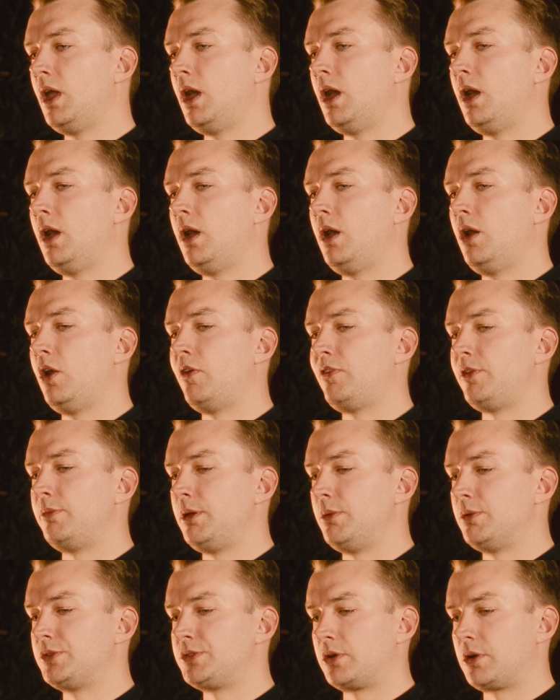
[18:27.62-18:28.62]

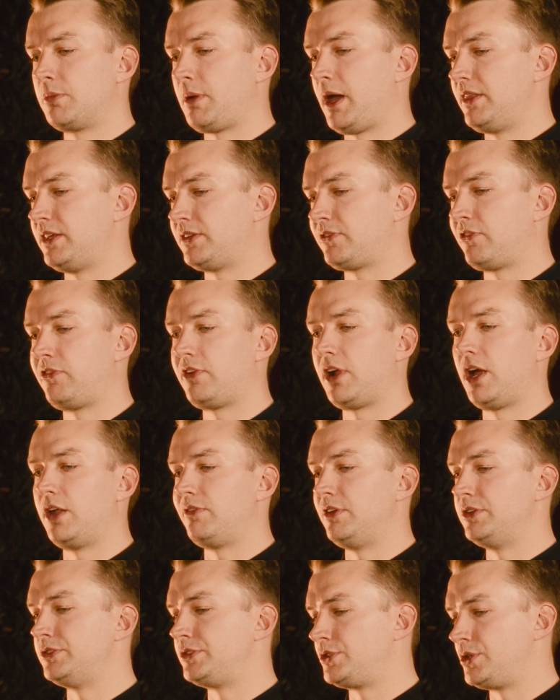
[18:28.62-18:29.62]
Often people talk about this
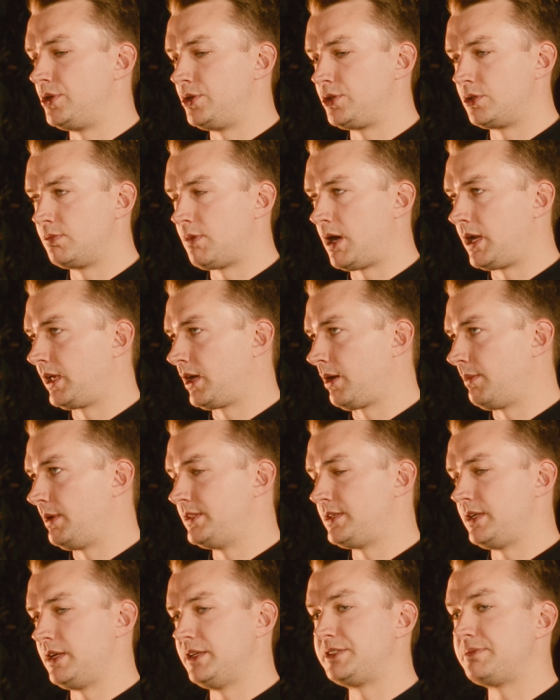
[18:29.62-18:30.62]
flood of institutional money
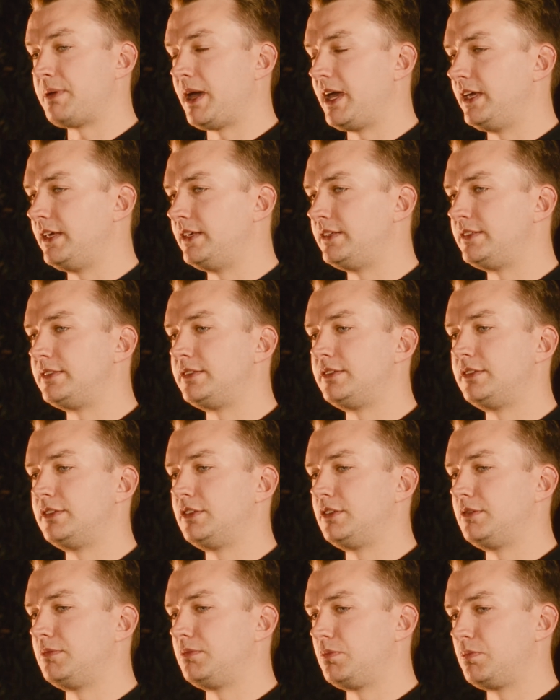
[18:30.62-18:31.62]
coming to the space.
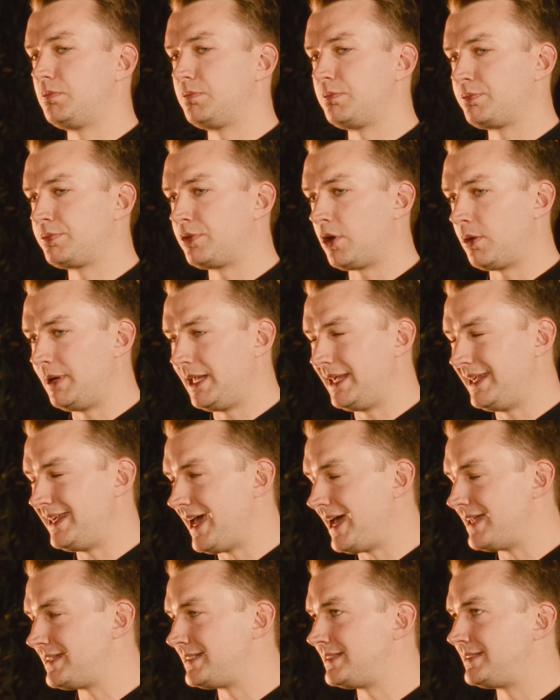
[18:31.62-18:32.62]
Probably
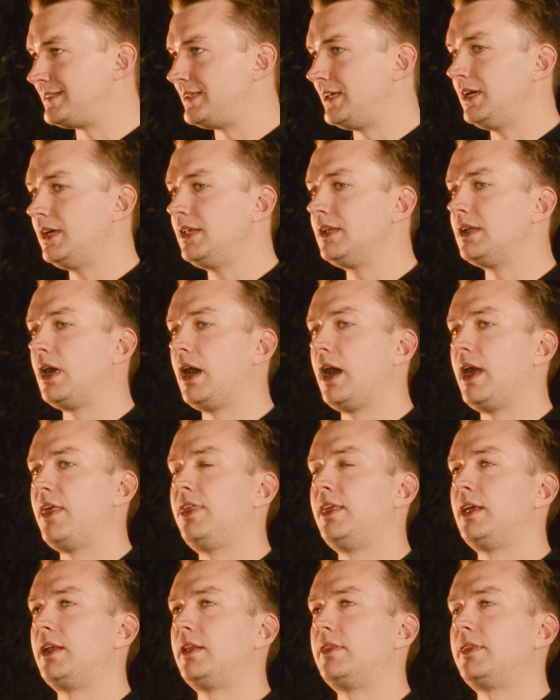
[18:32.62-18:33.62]
yet to see it. I
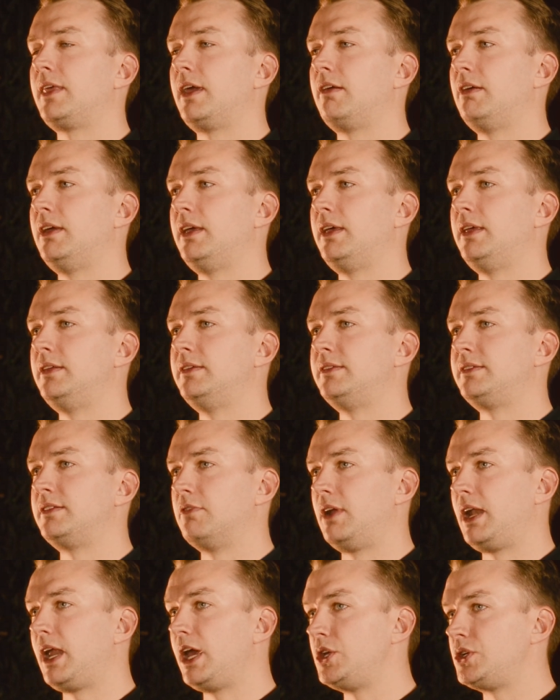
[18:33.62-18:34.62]
think there is,
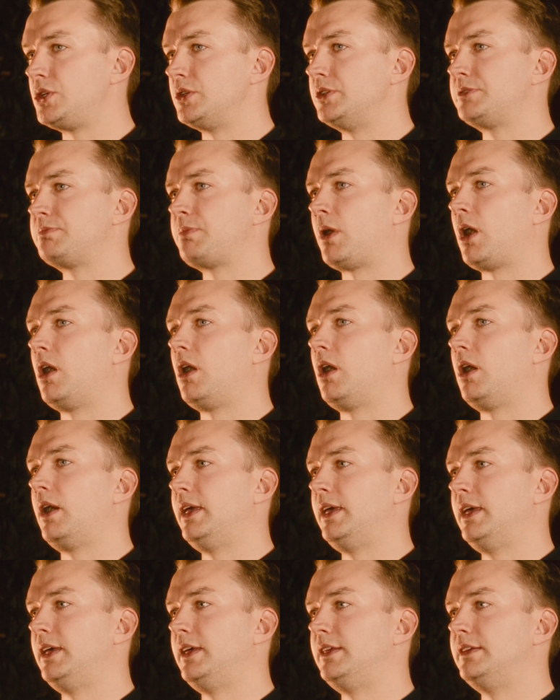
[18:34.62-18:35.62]
the relations
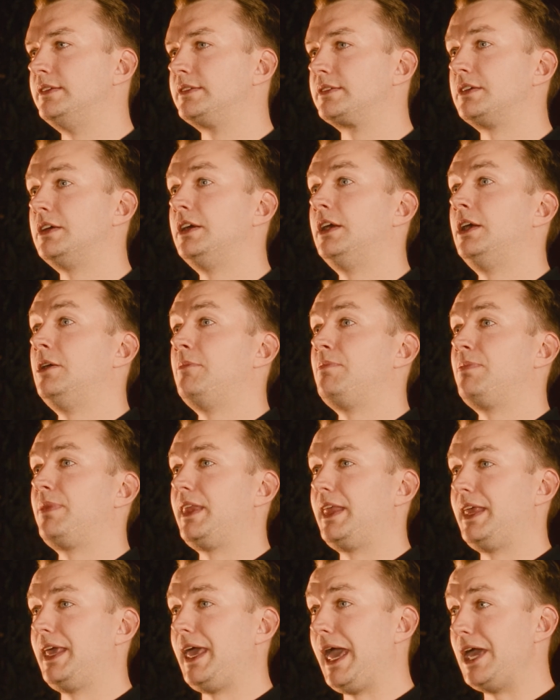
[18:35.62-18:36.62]
part is
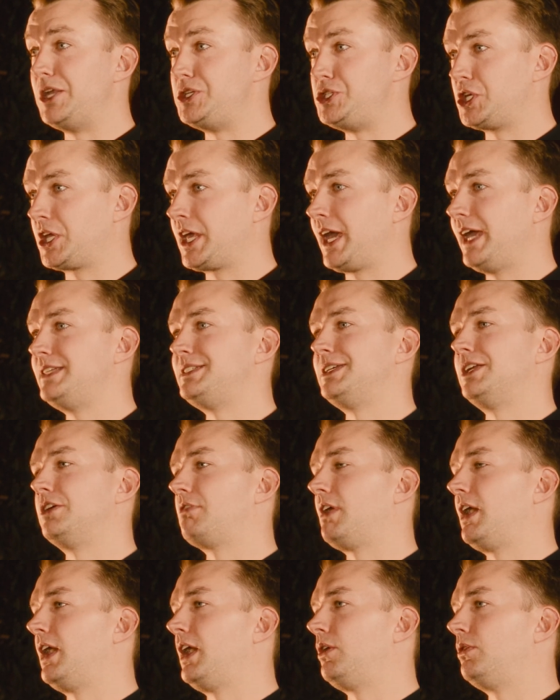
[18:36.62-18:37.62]
educating
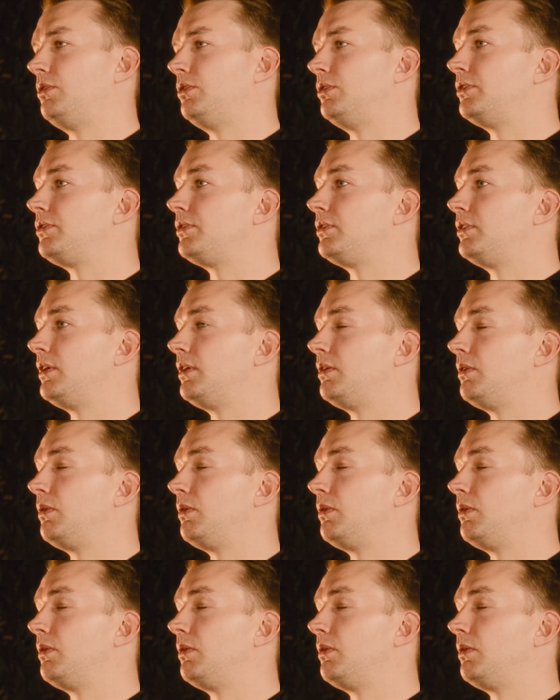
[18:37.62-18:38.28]
around